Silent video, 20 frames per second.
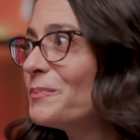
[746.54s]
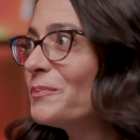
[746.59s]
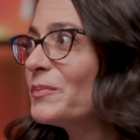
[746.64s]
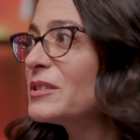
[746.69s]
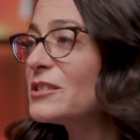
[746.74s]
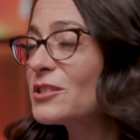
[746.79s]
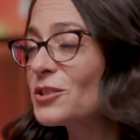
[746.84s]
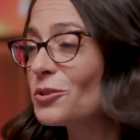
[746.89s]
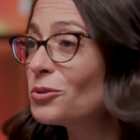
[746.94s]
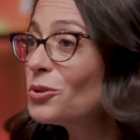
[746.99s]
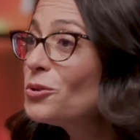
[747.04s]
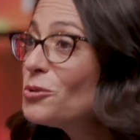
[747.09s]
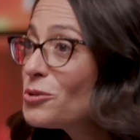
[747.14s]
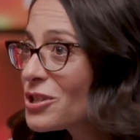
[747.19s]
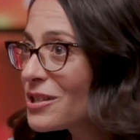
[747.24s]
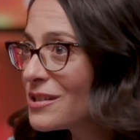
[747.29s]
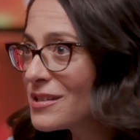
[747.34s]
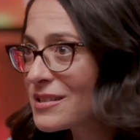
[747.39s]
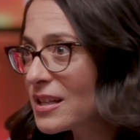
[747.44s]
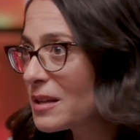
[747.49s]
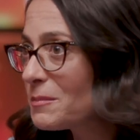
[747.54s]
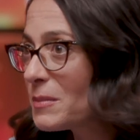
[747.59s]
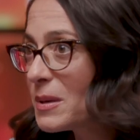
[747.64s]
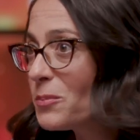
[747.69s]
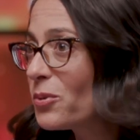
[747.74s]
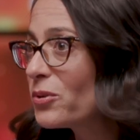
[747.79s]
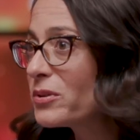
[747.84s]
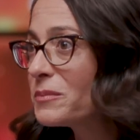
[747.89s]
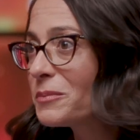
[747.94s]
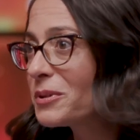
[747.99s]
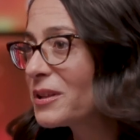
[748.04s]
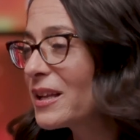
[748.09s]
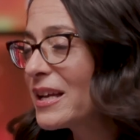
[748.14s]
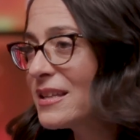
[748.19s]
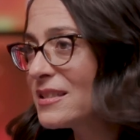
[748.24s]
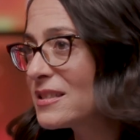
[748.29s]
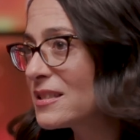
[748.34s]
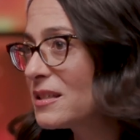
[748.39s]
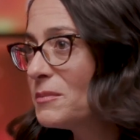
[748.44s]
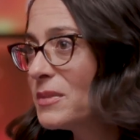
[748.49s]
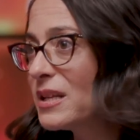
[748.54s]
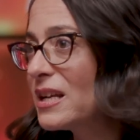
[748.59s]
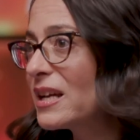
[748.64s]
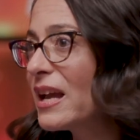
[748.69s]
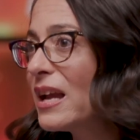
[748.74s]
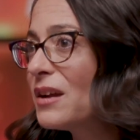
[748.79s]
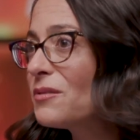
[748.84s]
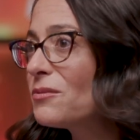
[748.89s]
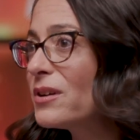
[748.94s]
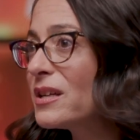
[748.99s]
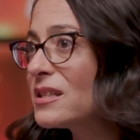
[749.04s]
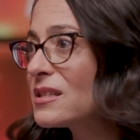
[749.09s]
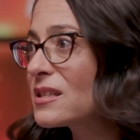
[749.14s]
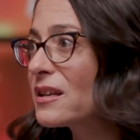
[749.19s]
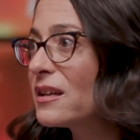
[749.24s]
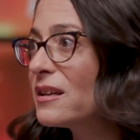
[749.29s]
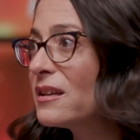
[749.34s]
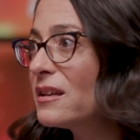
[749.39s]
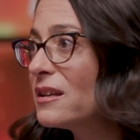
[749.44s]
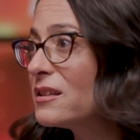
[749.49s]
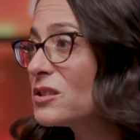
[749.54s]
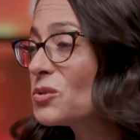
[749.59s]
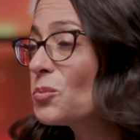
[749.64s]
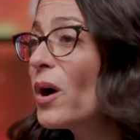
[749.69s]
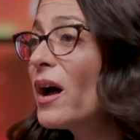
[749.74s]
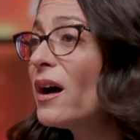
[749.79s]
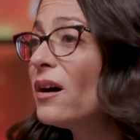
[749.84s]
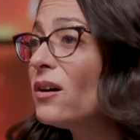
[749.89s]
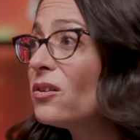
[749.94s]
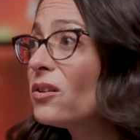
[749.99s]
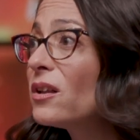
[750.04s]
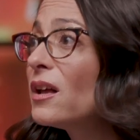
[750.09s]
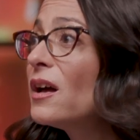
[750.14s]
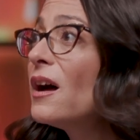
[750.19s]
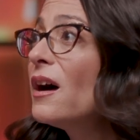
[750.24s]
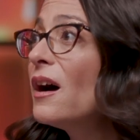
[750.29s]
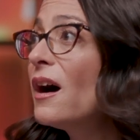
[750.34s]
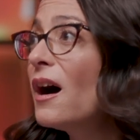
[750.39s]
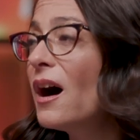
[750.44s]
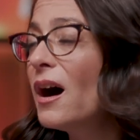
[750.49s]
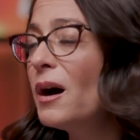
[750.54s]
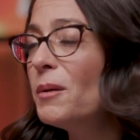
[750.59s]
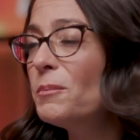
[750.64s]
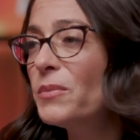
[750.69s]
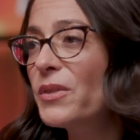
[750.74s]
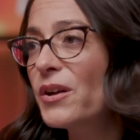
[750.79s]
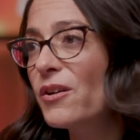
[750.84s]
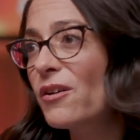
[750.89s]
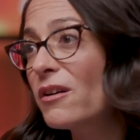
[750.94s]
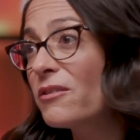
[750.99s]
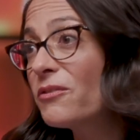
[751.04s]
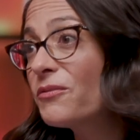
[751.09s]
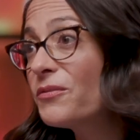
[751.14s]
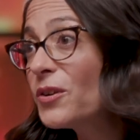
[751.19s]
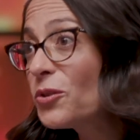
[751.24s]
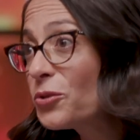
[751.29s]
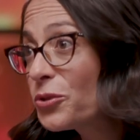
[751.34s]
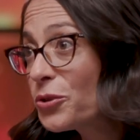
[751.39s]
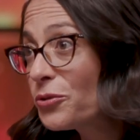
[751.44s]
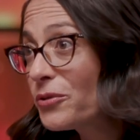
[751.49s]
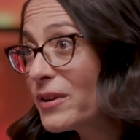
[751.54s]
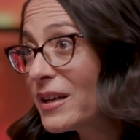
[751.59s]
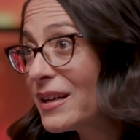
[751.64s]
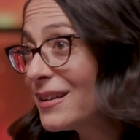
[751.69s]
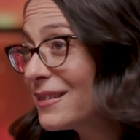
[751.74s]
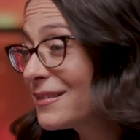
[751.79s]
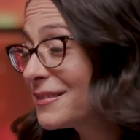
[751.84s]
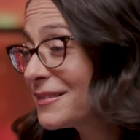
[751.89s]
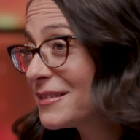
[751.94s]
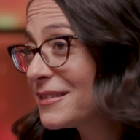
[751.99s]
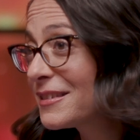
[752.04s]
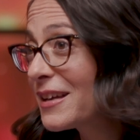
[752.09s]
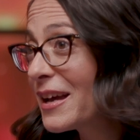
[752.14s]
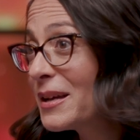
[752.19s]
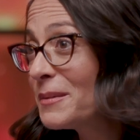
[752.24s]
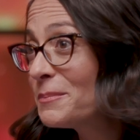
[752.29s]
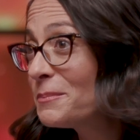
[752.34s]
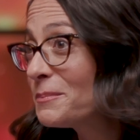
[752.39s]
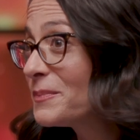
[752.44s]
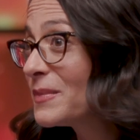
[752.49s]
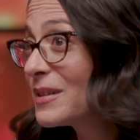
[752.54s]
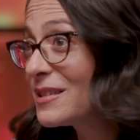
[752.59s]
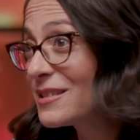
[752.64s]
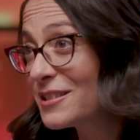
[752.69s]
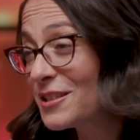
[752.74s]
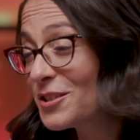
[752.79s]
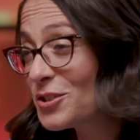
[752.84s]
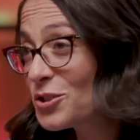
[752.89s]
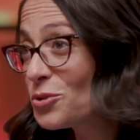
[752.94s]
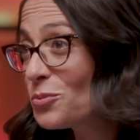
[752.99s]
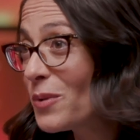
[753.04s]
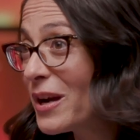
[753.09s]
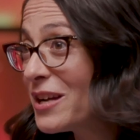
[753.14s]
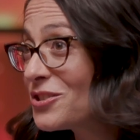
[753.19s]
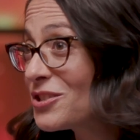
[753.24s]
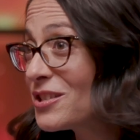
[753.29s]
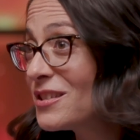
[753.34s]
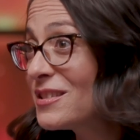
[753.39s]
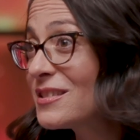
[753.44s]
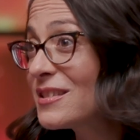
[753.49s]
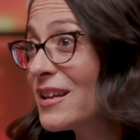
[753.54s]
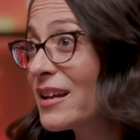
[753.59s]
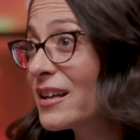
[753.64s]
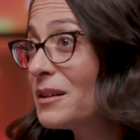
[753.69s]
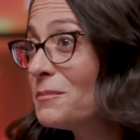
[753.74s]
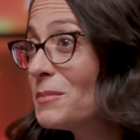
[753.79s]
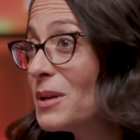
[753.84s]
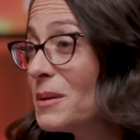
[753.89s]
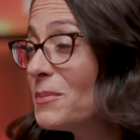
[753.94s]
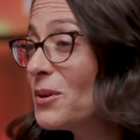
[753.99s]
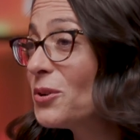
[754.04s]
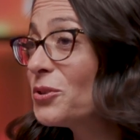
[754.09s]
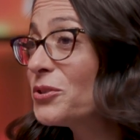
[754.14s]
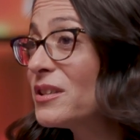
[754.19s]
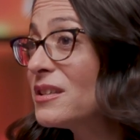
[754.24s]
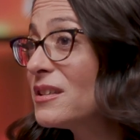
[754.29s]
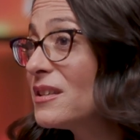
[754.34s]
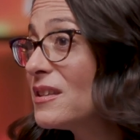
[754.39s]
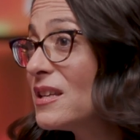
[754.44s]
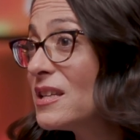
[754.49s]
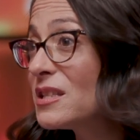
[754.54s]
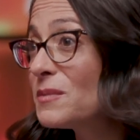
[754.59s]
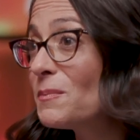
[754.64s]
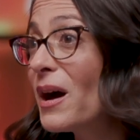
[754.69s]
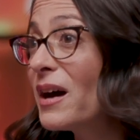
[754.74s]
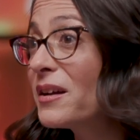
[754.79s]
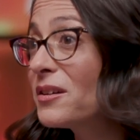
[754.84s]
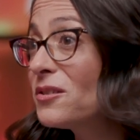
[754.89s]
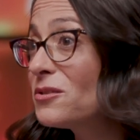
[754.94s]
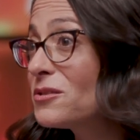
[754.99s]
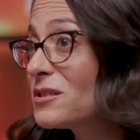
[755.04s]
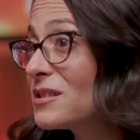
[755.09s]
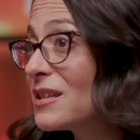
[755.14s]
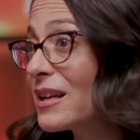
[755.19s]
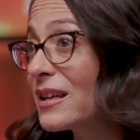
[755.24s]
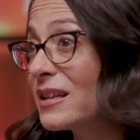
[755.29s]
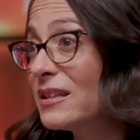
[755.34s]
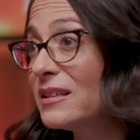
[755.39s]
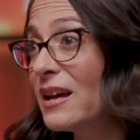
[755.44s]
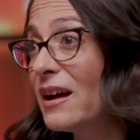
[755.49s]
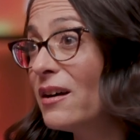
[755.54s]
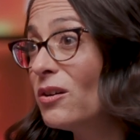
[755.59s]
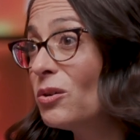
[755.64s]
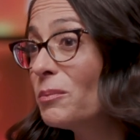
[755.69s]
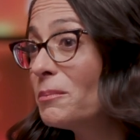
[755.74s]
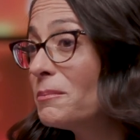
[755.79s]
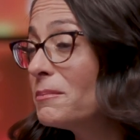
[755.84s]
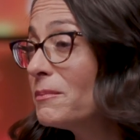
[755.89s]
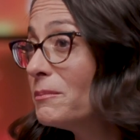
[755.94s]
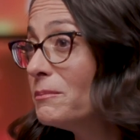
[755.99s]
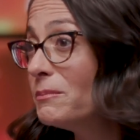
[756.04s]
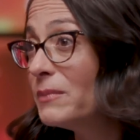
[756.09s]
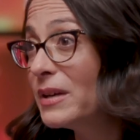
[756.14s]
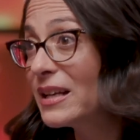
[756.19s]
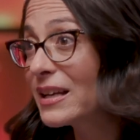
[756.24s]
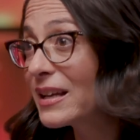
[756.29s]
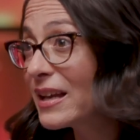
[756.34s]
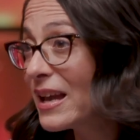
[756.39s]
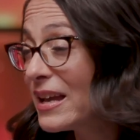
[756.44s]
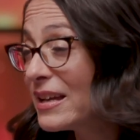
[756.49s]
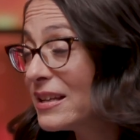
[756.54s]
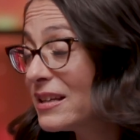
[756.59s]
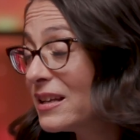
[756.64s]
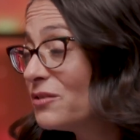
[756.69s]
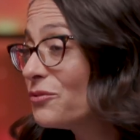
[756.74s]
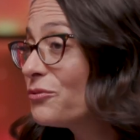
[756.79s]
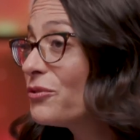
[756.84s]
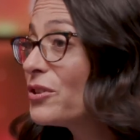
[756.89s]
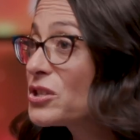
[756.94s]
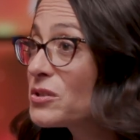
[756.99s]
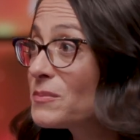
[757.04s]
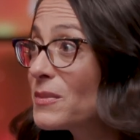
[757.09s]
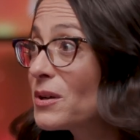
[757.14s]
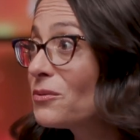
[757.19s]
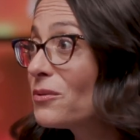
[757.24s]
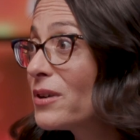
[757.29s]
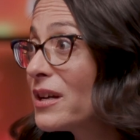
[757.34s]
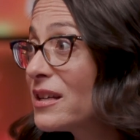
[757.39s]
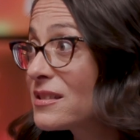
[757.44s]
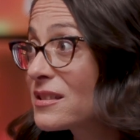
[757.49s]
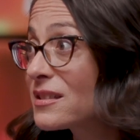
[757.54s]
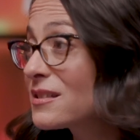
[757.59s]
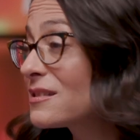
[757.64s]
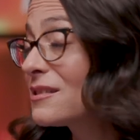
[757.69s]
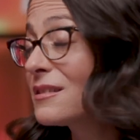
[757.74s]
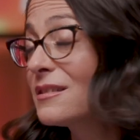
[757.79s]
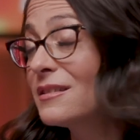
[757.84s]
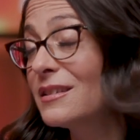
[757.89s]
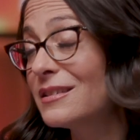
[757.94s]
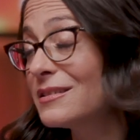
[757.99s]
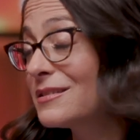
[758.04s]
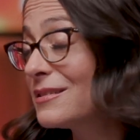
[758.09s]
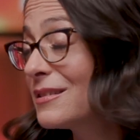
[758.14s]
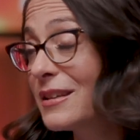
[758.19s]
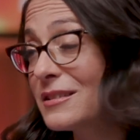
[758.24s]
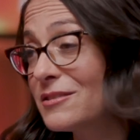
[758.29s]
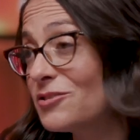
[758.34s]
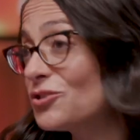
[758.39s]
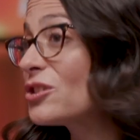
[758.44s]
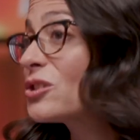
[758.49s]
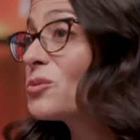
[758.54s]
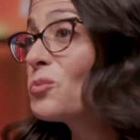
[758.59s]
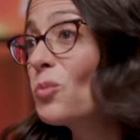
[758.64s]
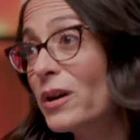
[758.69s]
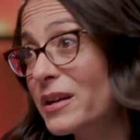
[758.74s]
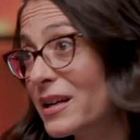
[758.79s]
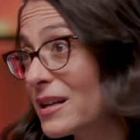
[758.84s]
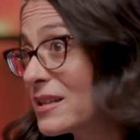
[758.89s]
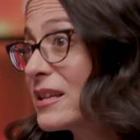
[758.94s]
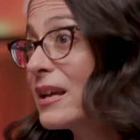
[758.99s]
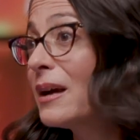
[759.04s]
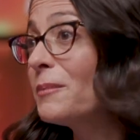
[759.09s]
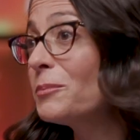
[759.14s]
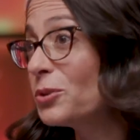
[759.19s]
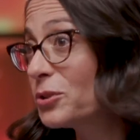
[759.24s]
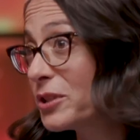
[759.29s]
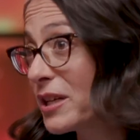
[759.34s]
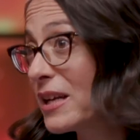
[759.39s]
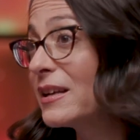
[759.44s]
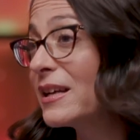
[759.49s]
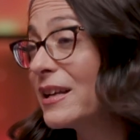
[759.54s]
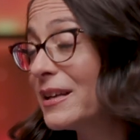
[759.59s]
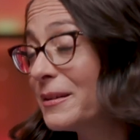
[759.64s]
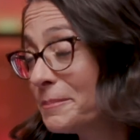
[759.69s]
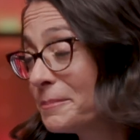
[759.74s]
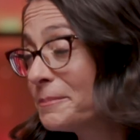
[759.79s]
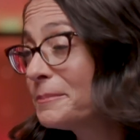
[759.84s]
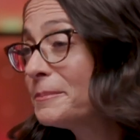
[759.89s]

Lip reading: solutions can be put in place to mitigate risk as well. There are filtering type situations that can be built into these models that can help mitigate infringement risks is just one example, Danny.